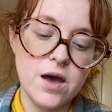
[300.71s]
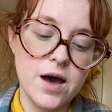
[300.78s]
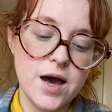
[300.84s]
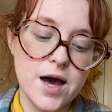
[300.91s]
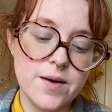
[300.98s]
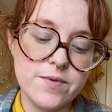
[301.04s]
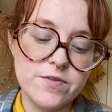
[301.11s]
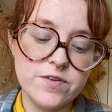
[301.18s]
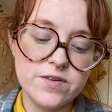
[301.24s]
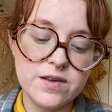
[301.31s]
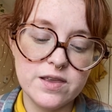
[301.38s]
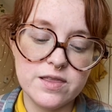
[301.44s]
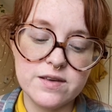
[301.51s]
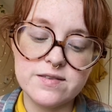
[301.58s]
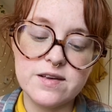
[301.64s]
um, it feels
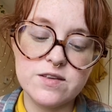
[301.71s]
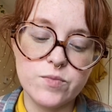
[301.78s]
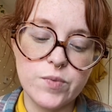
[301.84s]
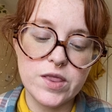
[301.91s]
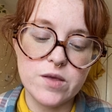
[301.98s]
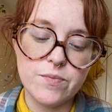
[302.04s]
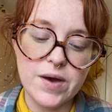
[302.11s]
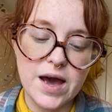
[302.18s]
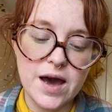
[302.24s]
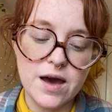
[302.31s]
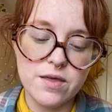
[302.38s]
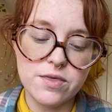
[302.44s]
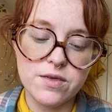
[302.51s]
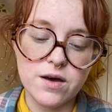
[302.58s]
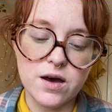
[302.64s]
like this has the
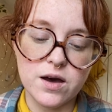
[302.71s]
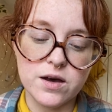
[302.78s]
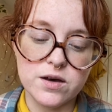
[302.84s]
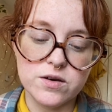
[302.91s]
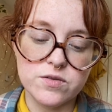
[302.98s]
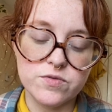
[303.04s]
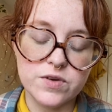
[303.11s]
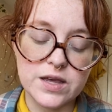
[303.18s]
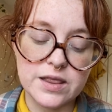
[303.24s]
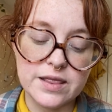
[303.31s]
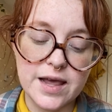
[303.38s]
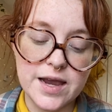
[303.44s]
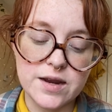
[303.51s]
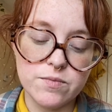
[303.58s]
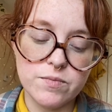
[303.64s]
path of
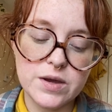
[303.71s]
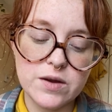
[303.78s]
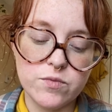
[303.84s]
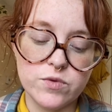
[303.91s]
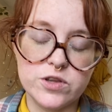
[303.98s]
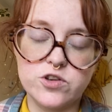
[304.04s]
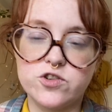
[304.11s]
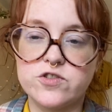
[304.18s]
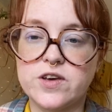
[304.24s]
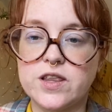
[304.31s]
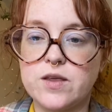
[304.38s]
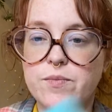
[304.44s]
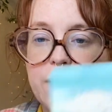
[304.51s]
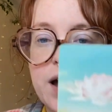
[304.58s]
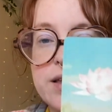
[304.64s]
enlightenment with just like
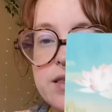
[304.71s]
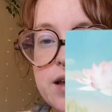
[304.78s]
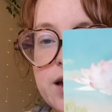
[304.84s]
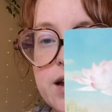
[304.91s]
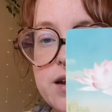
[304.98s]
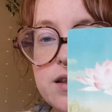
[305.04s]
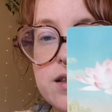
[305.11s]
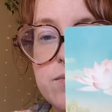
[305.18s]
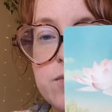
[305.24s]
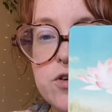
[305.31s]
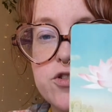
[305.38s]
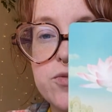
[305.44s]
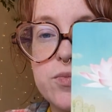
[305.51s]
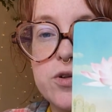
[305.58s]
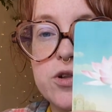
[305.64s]
the path ahead and the
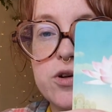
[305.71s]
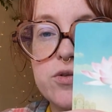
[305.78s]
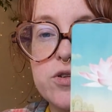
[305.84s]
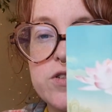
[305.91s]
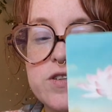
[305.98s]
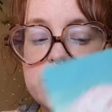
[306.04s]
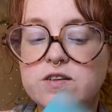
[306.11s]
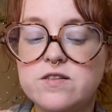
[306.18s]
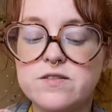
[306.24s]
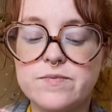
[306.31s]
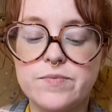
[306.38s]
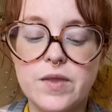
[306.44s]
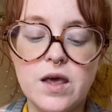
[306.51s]
multiple lotuses